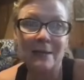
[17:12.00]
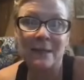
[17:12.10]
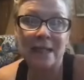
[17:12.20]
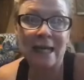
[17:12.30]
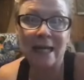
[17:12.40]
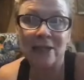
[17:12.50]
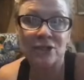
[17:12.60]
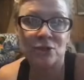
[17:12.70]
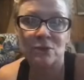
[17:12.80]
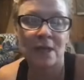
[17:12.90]
mean, I
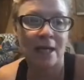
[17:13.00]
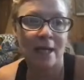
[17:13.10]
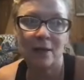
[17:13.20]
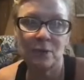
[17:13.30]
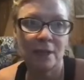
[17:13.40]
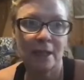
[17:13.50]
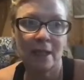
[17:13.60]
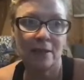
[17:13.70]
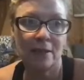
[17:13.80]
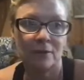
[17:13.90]
do that. I work
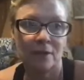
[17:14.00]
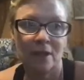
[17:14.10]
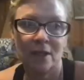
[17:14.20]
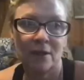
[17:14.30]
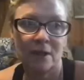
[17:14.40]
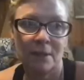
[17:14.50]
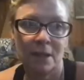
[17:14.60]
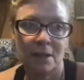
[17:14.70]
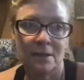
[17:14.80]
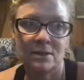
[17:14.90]
out, you know what I
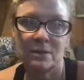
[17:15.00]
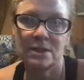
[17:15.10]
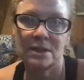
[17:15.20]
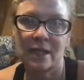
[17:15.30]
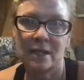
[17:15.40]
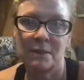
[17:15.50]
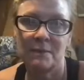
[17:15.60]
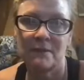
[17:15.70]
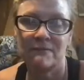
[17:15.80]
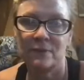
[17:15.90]
mean? So it's got to be
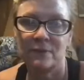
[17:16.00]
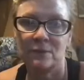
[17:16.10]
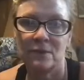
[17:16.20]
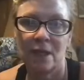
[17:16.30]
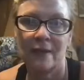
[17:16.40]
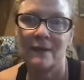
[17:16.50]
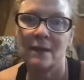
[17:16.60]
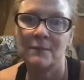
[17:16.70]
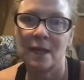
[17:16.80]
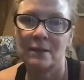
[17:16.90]
my food. And I'm
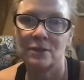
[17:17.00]
not